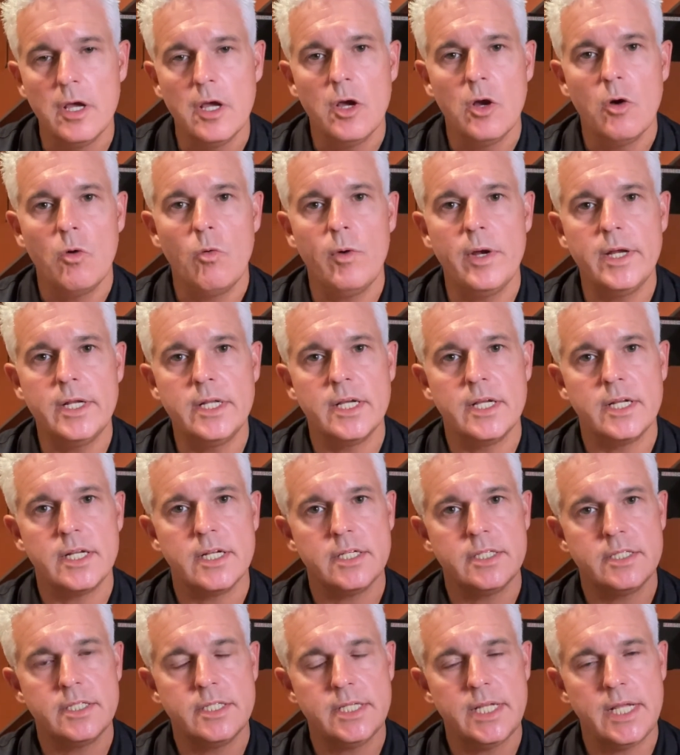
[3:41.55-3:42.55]
We did
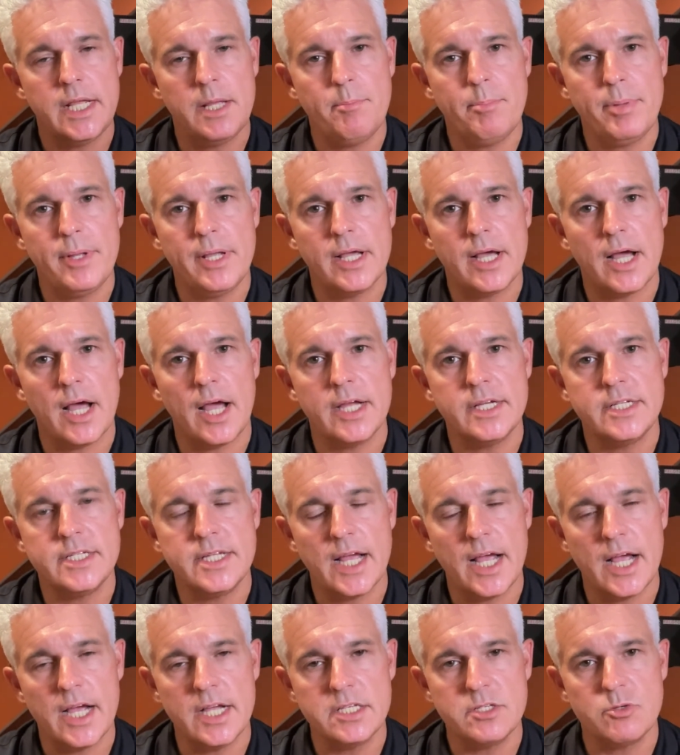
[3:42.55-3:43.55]
a TPI
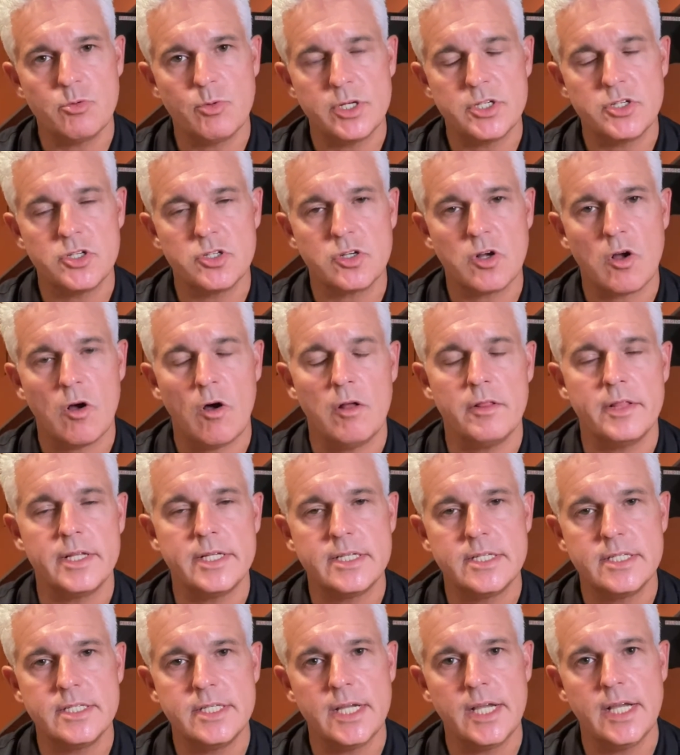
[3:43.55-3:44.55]
test, which is called the
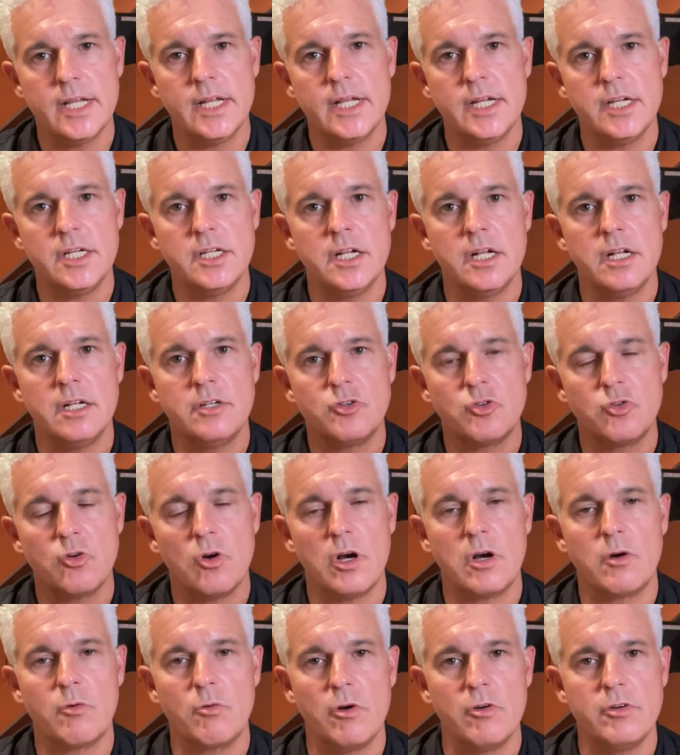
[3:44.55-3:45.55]
seated
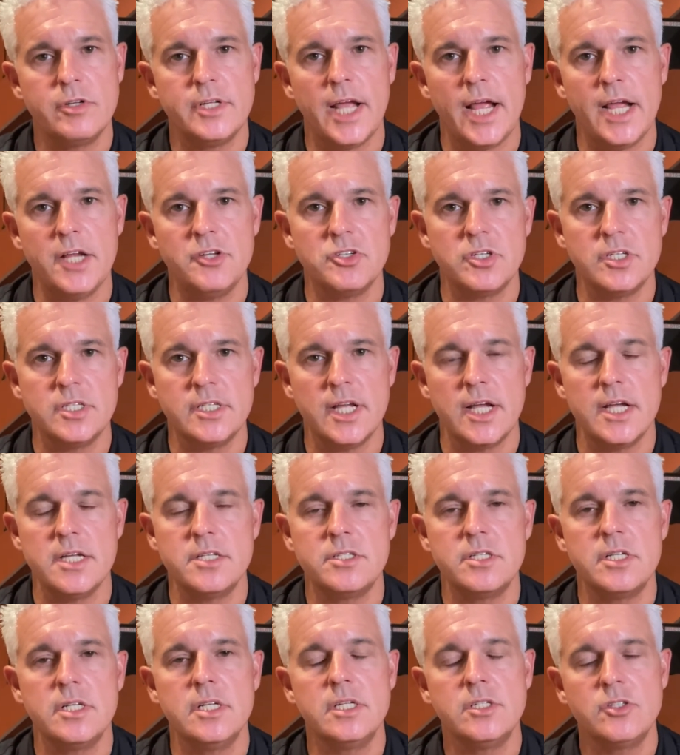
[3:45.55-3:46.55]
trunk rotation test,
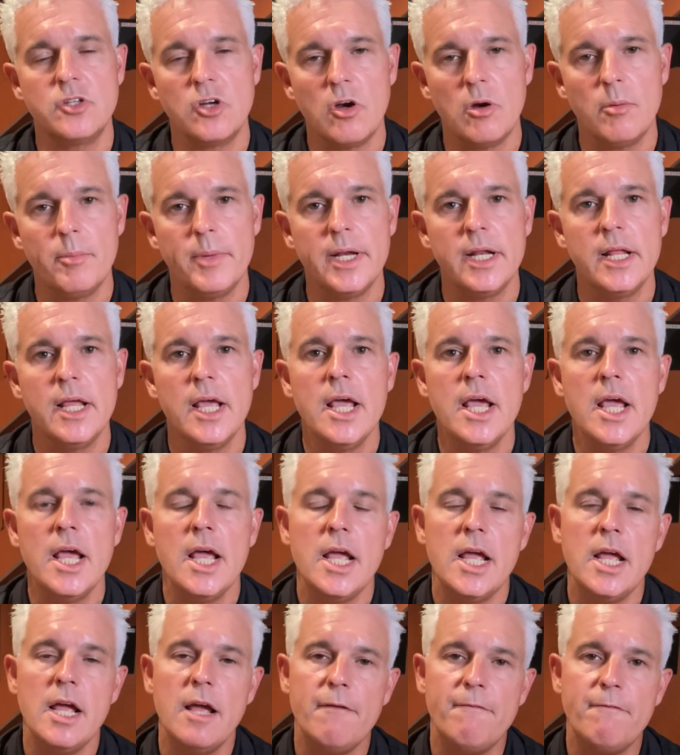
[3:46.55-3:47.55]
to determine
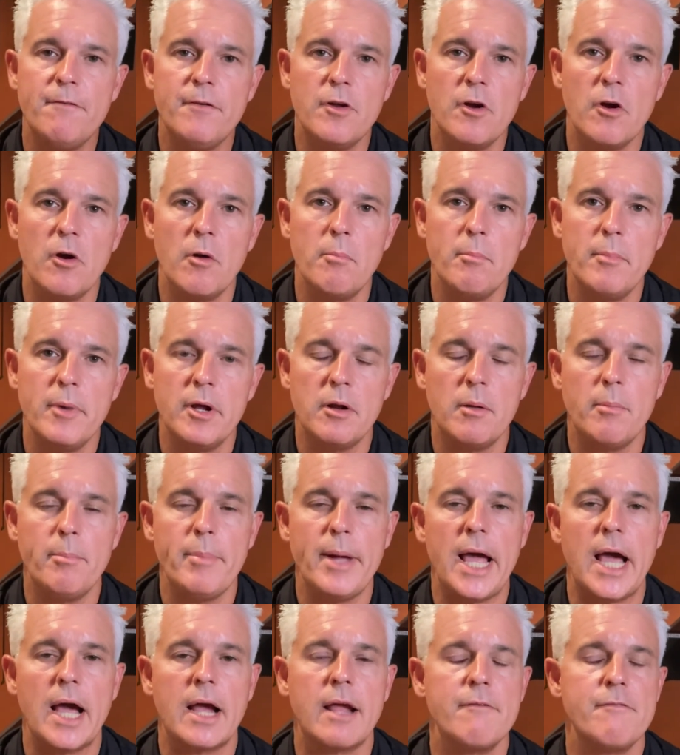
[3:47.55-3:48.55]
if your middle
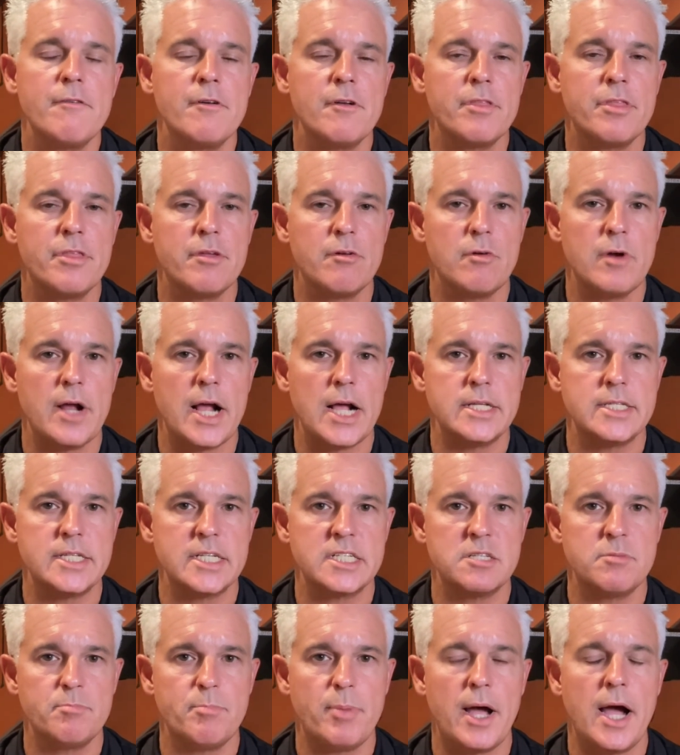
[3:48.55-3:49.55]
back, if your thoracic
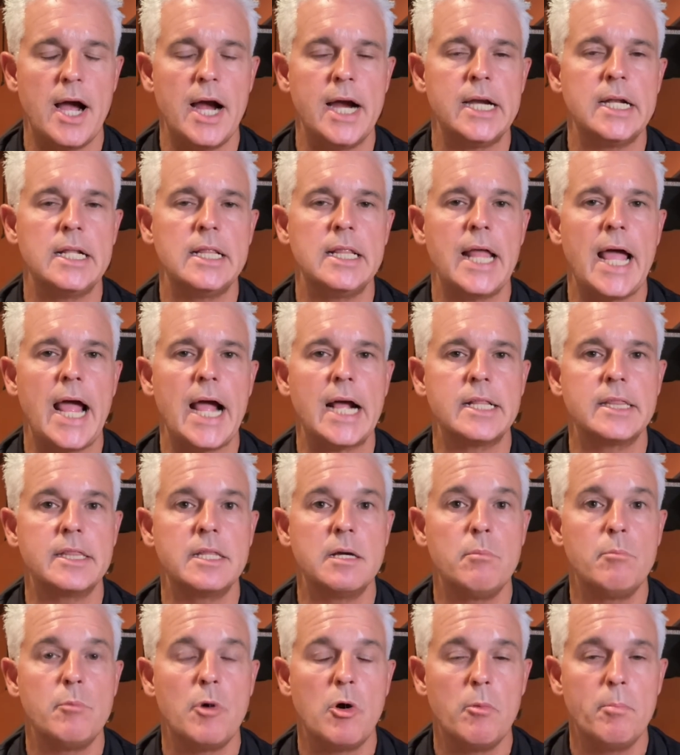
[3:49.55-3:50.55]
spine lacked
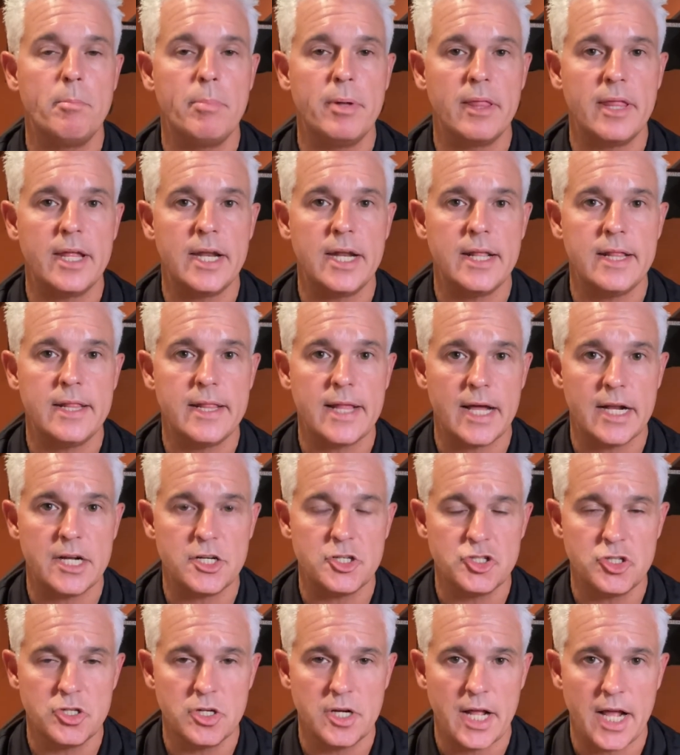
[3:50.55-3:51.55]
the mobility that it
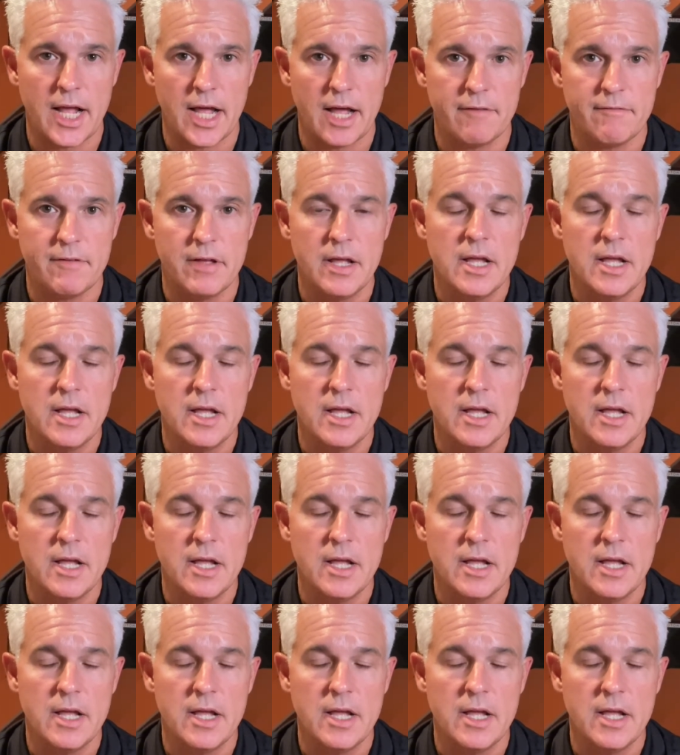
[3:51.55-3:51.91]
should have.